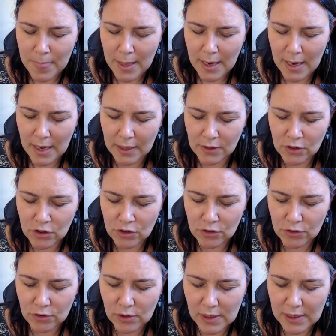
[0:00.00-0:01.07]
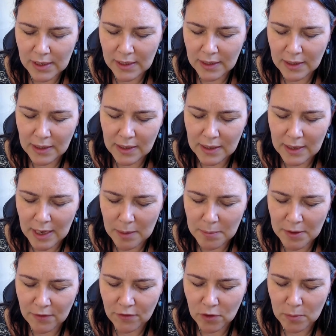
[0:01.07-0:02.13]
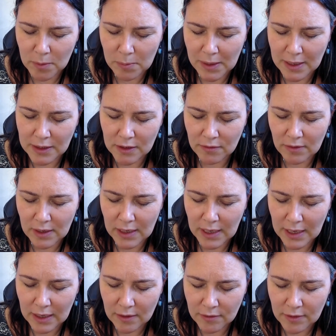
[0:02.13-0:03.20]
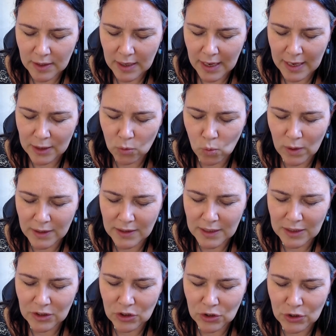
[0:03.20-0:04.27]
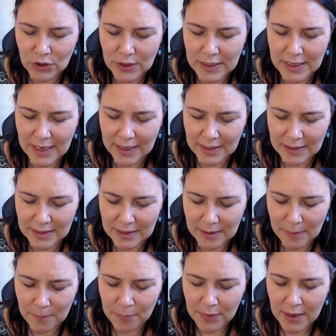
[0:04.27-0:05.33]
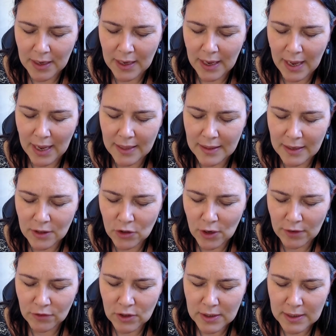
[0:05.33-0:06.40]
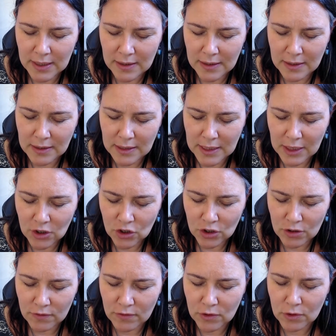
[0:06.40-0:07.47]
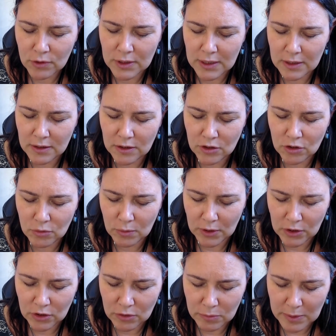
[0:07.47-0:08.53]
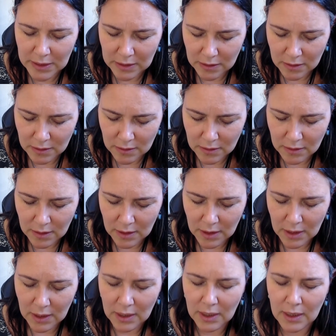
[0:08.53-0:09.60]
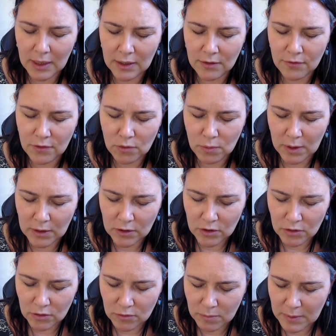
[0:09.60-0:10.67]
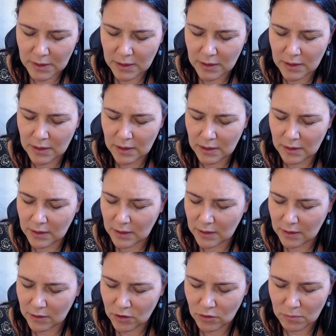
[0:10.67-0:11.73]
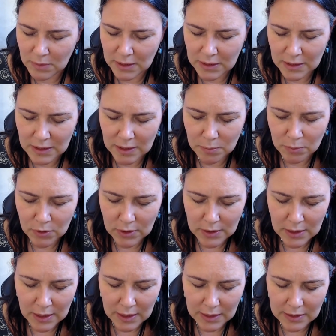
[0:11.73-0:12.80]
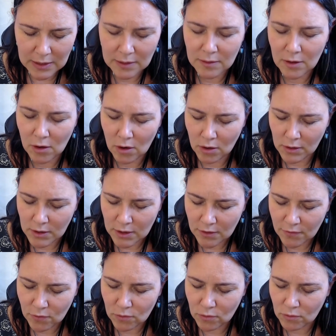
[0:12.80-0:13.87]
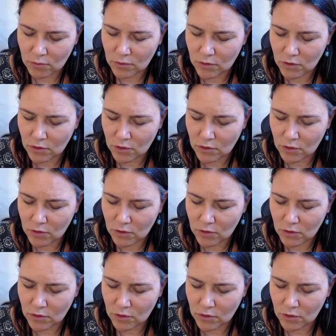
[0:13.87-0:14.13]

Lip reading: and truly coming from a place of love and wanting to connect. And then you have to set the intention of who it is that you want to meet. If you want to meet a spirit guide, ask for